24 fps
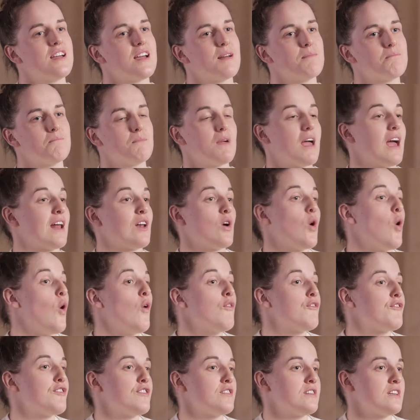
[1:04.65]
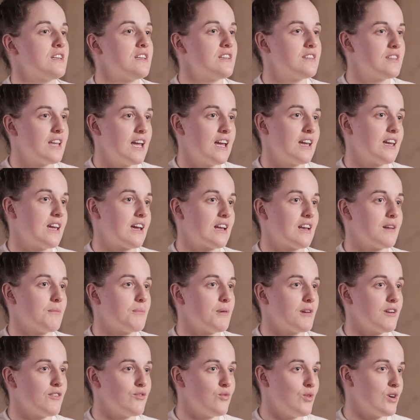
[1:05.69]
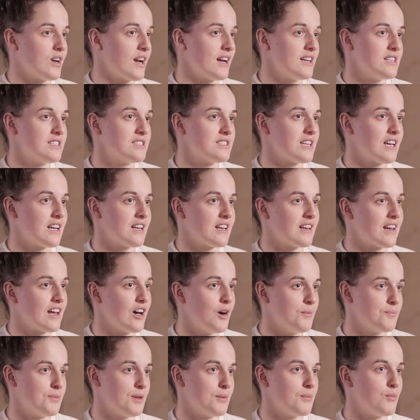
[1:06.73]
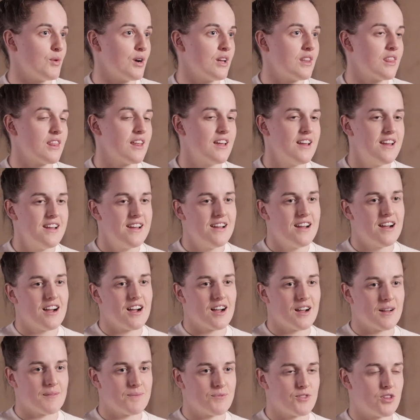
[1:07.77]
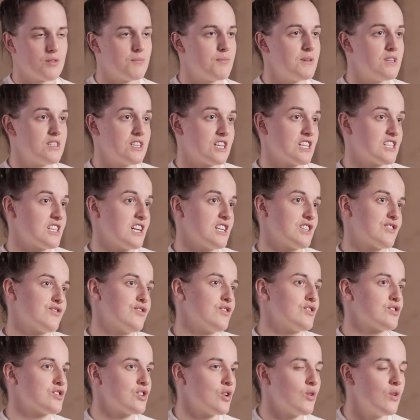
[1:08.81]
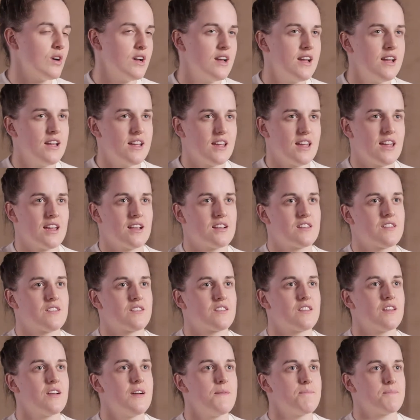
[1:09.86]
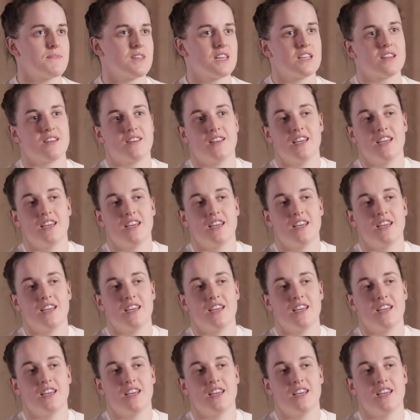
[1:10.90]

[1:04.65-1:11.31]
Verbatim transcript: and, and hopefully take in a bit of what I said and help them with uh, to be successful. So it's in